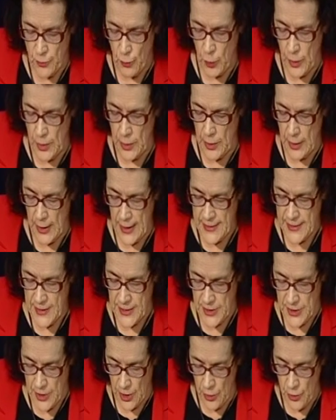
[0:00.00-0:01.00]
well as
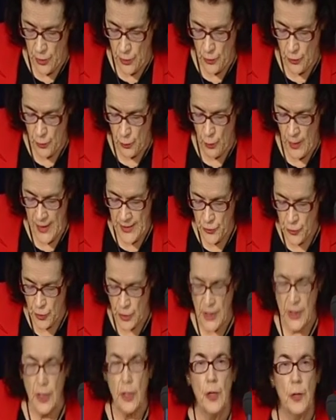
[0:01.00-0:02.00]
its own
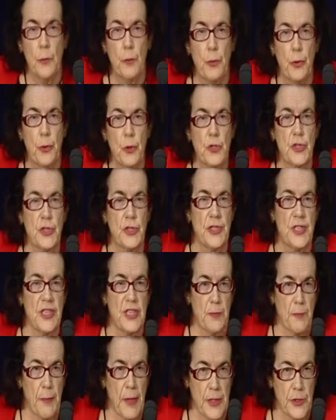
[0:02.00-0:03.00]
rhetoric, pushed
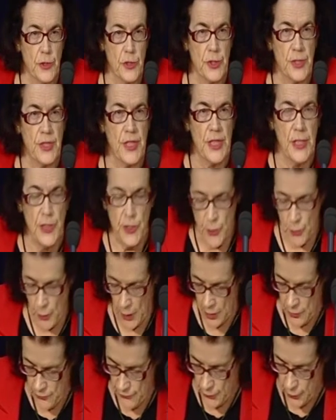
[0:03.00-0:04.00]
this budget into
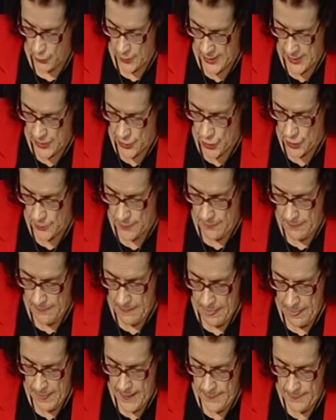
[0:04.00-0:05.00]
overreach.
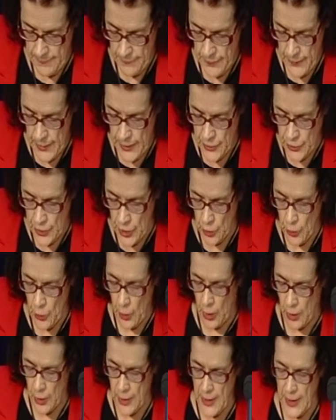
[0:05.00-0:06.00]
Joe
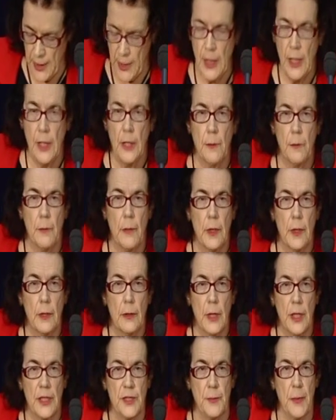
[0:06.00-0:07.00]
Hockey
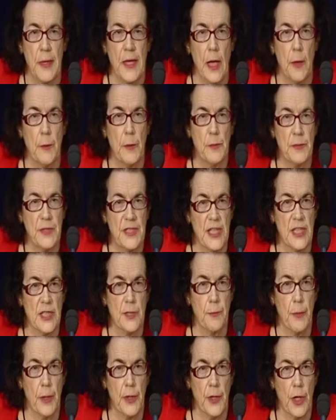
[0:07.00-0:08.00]
has become
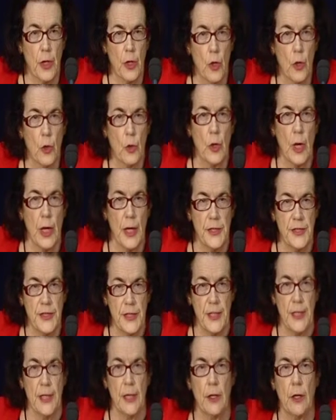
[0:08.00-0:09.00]
obsessed by the whole
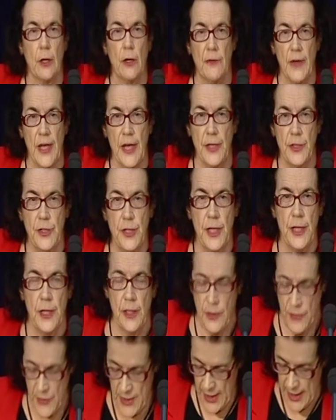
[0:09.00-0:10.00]
idea of
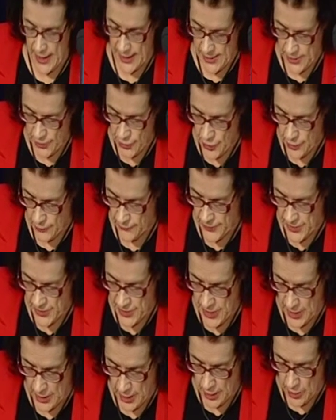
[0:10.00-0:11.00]
ending the age of
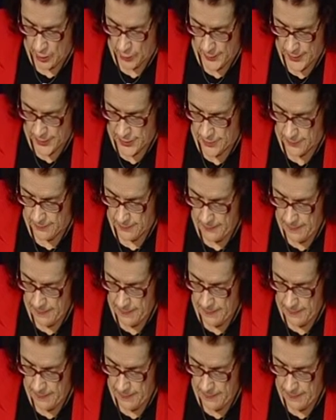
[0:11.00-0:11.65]
entitlement.